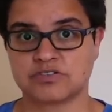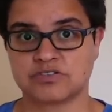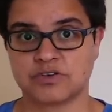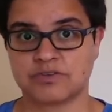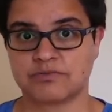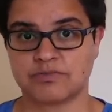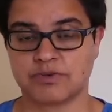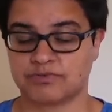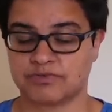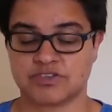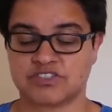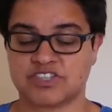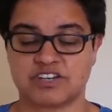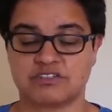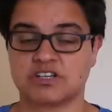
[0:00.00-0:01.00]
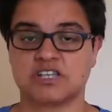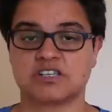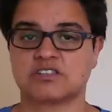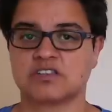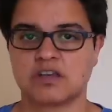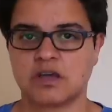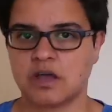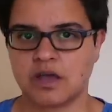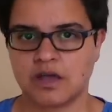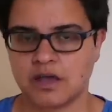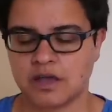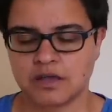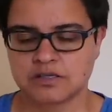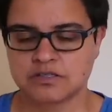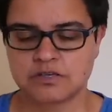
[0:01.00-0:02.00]
so of the series
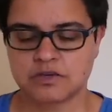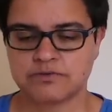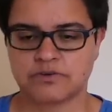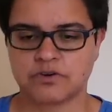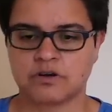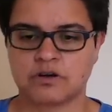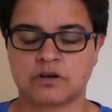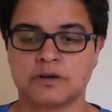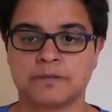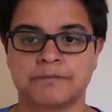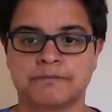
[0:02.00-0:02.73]
so far.